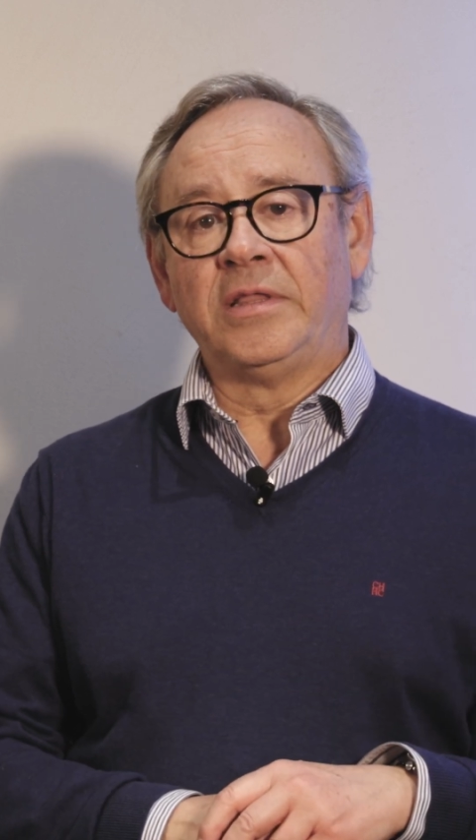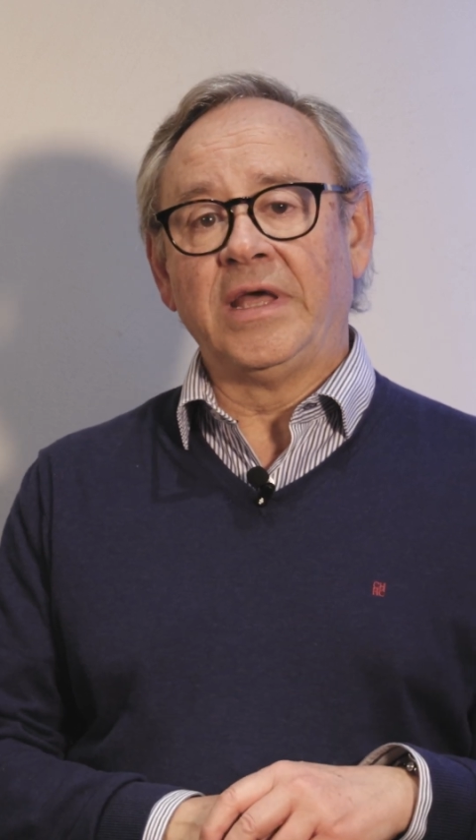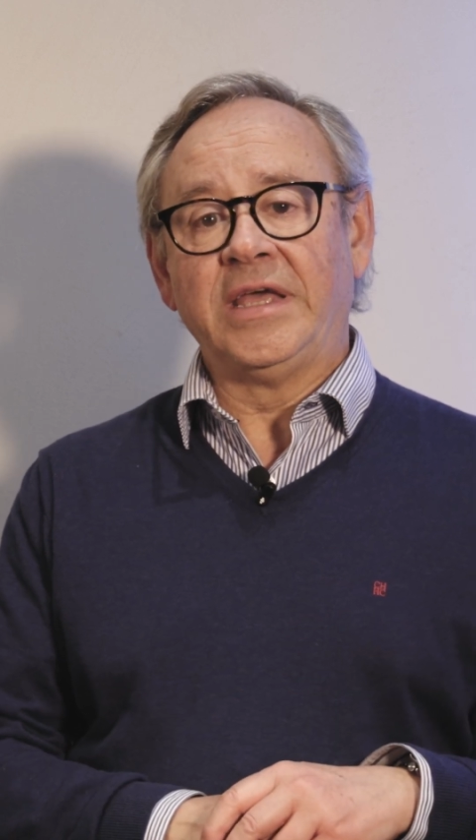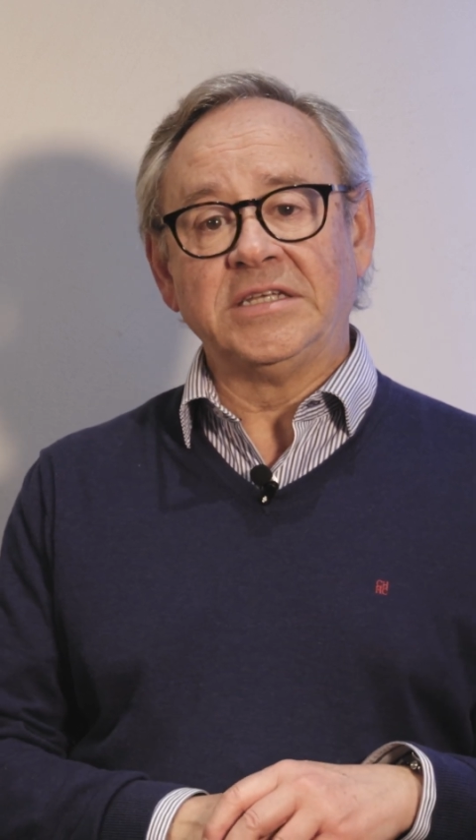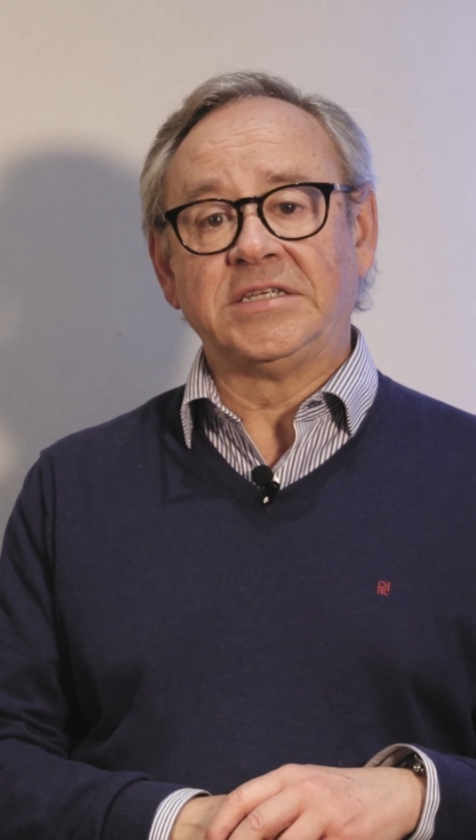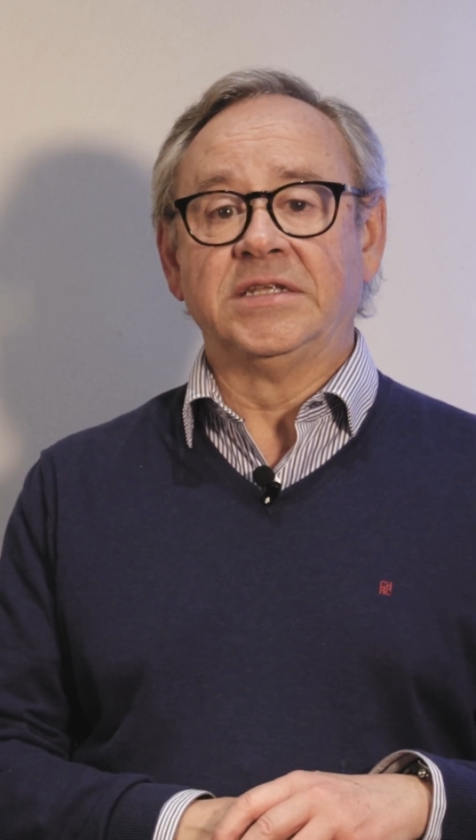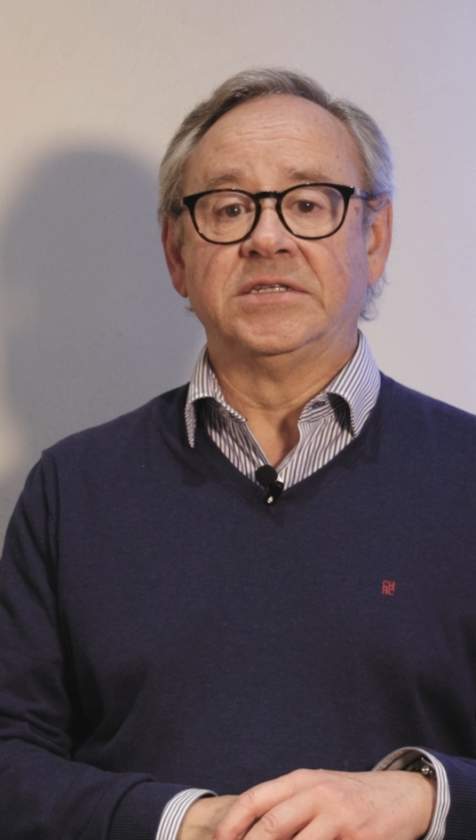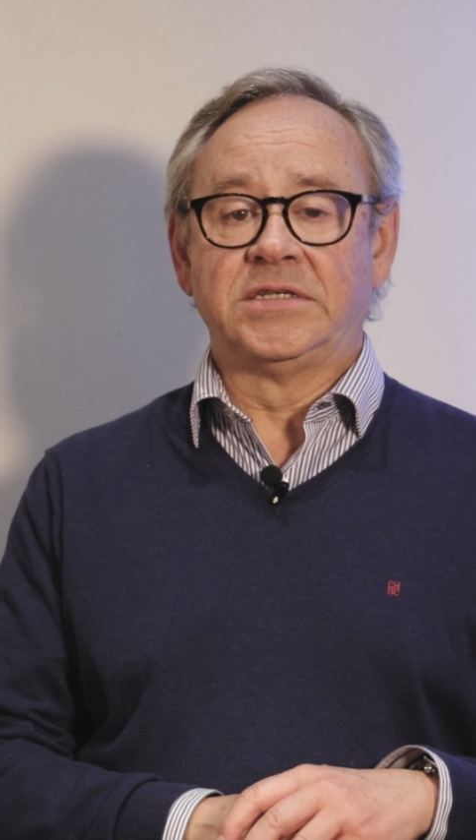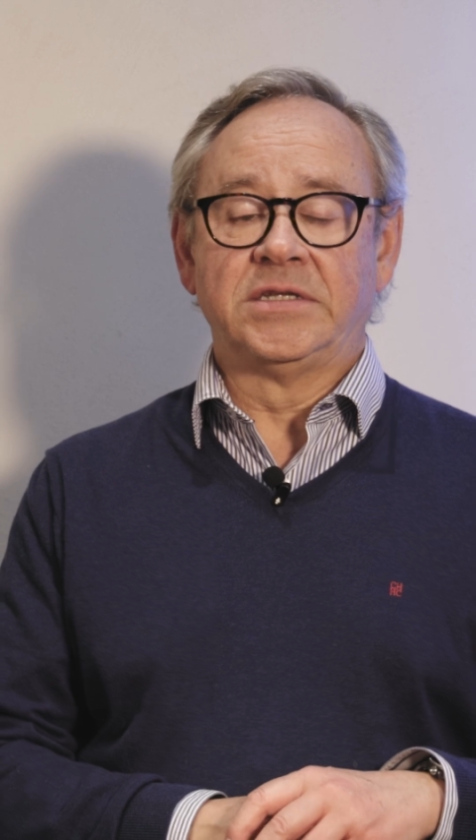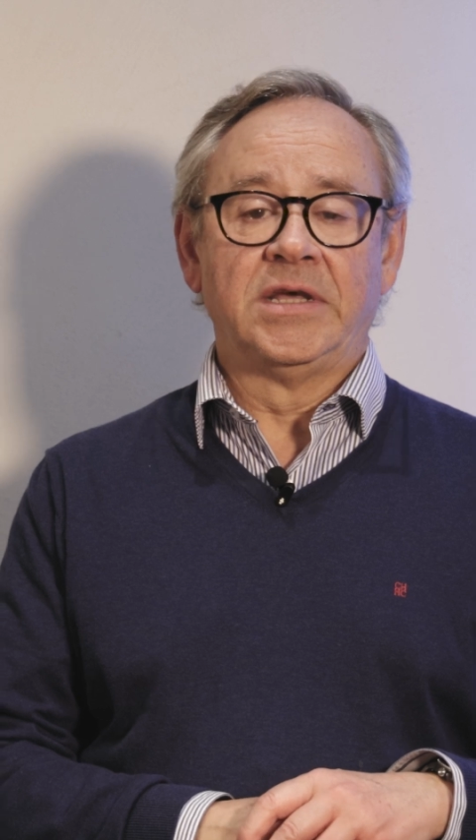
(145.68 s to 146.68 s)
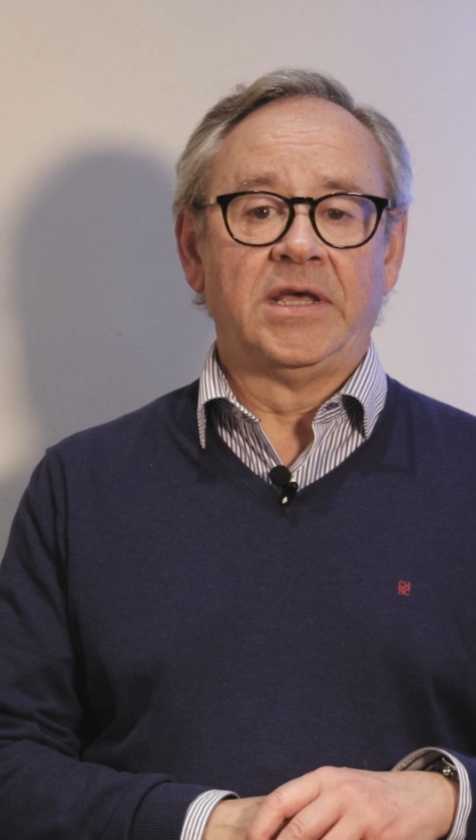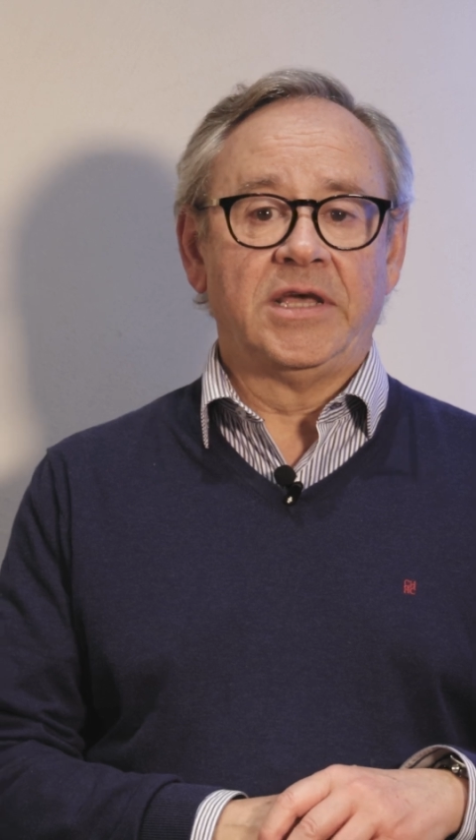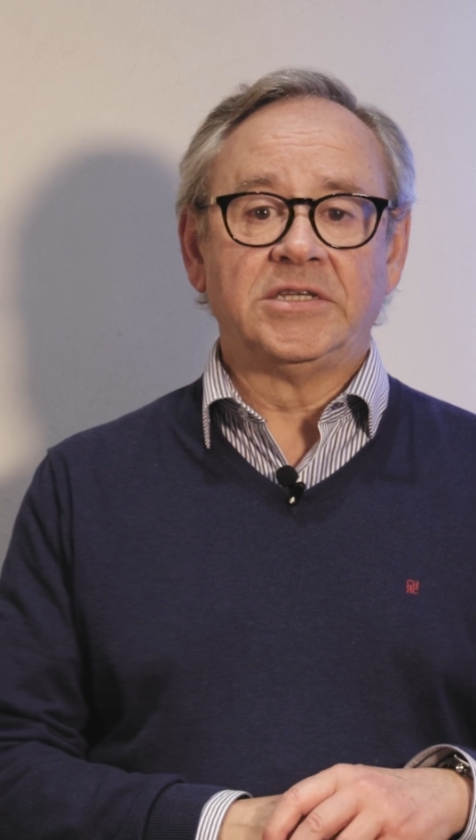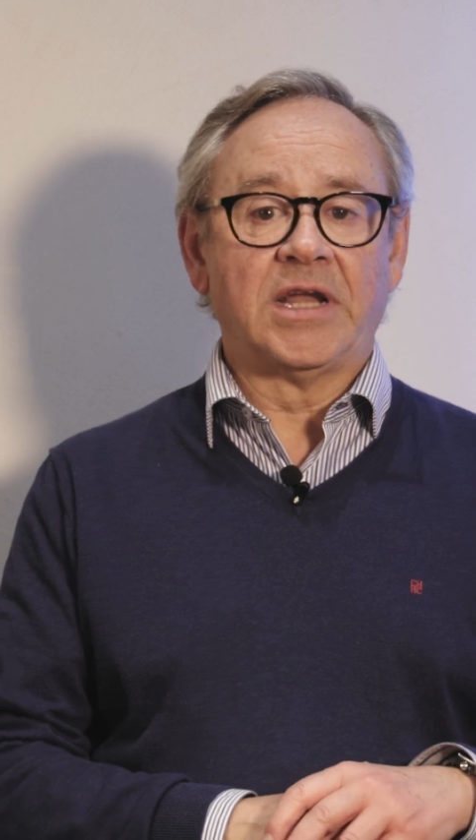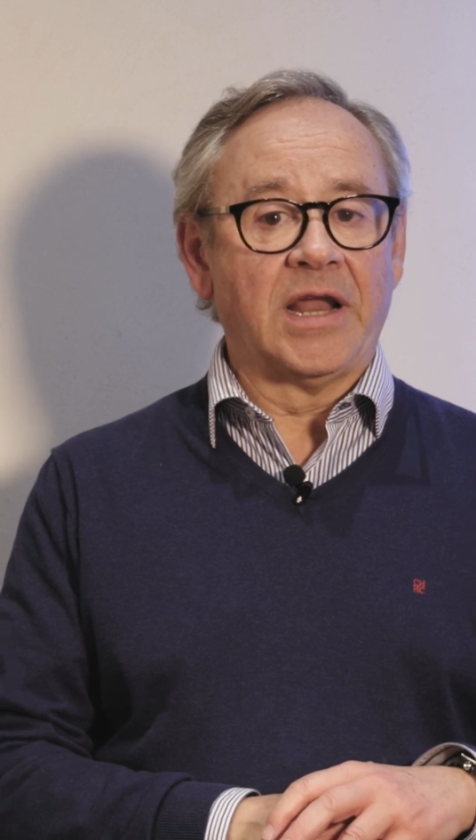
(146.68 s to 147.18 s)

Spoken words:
dehiscence is